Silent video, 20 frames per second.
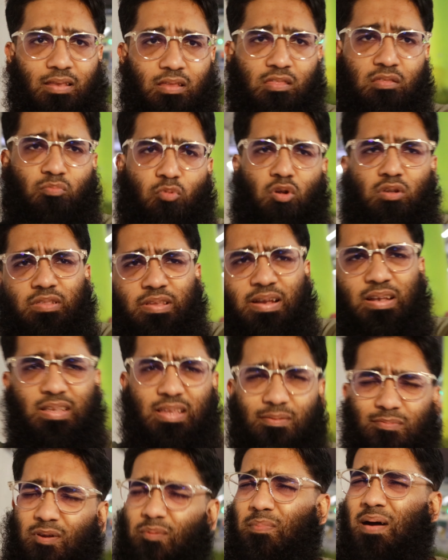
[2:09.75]
small
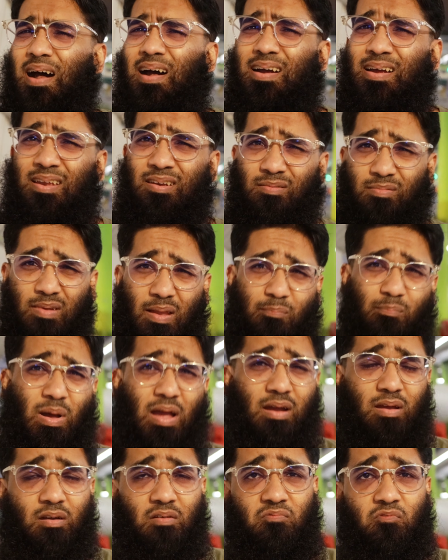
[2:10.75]
tiltable
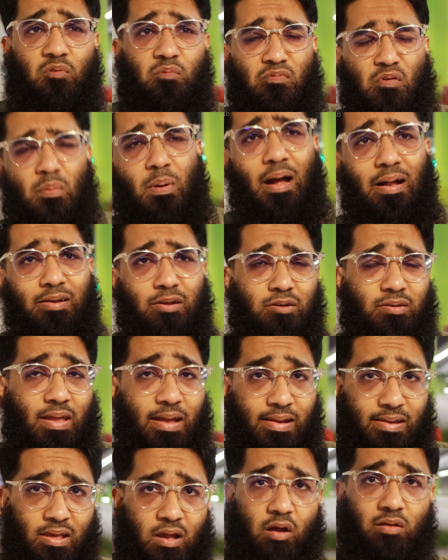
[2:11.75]
microphone from Audio
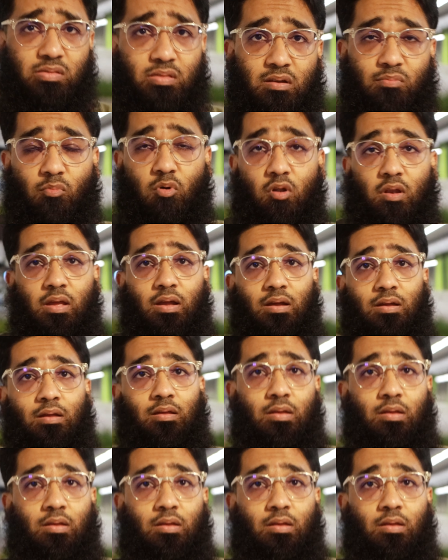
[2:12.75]
Technica or Sermonic.